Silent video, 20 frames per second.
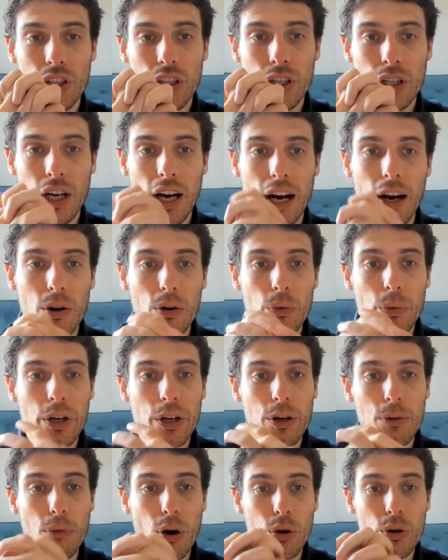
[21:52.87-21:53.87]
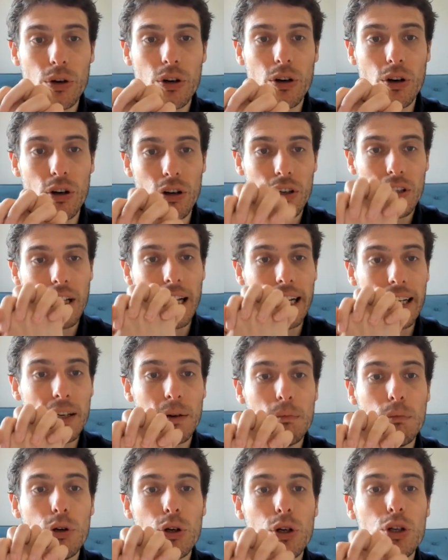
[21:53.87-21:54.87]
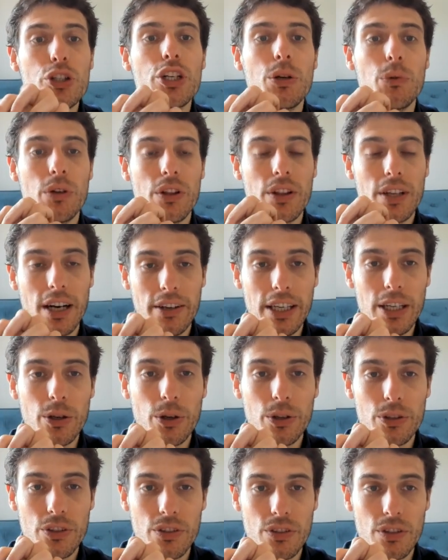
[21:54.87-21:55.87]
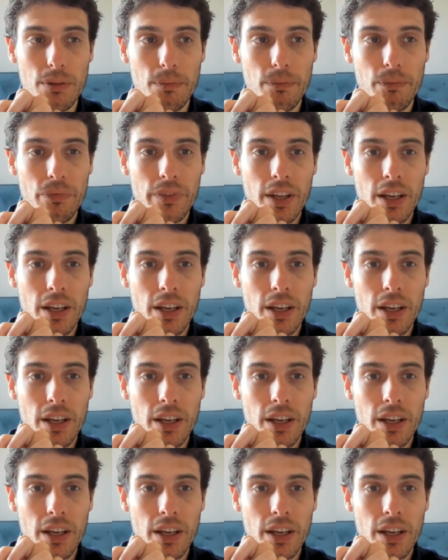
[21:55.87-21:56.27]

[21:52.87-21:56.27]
How are we like emerging with our ecosystem?